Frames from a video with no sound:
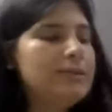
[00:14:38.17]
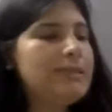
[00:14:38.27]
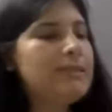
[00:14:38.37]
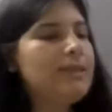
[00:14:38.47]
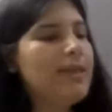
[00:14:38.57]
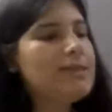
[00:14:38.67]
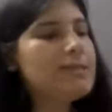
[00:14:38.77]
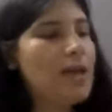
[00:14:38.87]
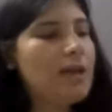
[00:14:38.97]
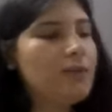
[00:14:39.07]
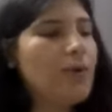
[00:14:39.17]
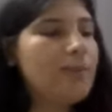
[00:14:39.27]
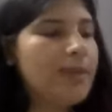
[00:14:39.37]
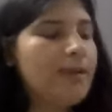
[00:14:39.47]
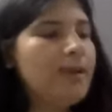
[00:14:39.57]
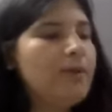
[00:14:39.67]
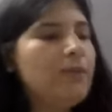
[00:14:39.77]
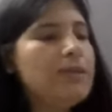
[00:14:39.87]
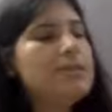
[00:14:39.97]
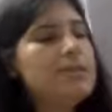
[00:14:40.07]
60 days start from there, and
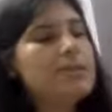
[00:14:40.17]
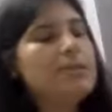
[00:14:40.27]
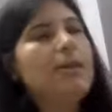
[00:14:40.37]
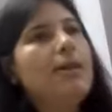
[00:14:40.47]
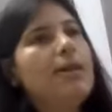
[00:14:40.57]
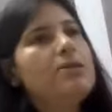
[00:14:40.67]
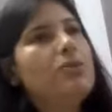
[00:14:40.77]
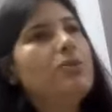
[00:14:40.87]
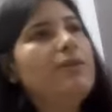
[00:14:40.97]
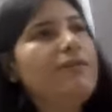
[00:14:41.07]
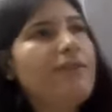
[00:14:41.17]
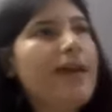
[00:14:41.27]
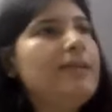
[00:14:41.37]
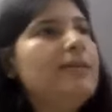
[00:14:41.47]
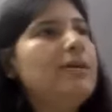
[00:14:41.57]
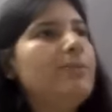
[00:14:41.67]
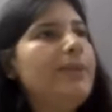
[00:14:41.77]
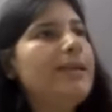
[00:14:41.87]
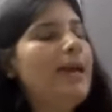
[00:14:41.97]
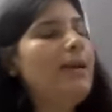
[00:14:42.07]
within 16 days you can file the
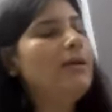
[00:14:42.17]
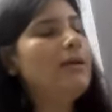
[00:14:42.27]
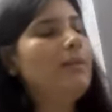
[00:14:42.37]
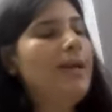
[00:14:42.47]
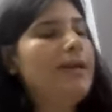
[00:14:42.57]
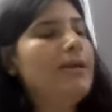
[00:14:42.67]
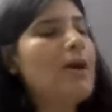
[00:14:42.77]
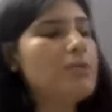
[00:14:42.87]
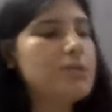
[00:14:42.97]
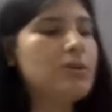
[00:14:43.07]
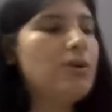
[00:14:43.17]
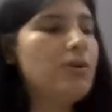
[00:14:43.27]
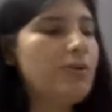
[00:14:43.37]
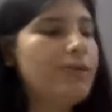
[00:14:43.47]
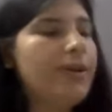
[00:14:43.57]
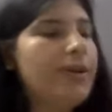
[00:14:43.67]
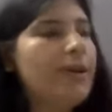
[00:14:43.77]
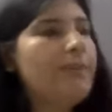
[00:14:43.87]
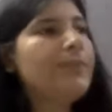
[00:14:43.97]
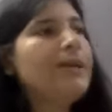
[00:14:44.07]
appeal at Medical Council of India.